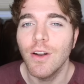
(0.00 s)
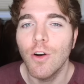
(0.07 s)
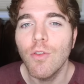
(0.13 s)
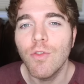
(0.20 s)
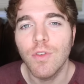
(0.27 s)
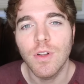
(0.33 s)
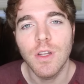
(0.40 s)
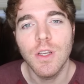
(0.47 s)
and
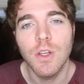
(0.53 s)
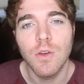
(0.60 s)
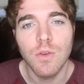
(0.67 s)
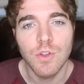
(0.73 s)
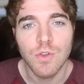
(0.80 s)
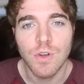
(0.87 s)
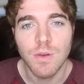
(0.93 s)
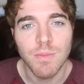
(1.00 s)
hopefully
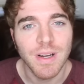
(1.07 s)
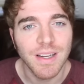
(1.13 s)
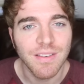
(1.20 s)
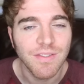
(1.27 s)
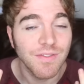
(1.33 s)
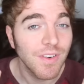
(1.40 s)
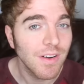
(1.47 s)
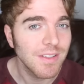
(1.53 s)
you enjoyed my
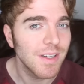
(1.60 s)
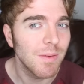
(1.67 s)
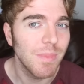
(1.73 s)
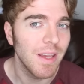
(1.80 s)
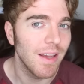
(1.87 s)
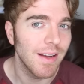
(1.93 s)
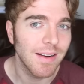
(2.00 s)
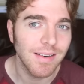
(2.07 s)
fucked
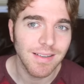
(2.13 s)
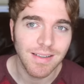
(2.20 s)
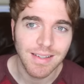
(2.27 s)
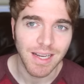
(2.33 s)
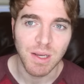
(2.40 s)
up hair.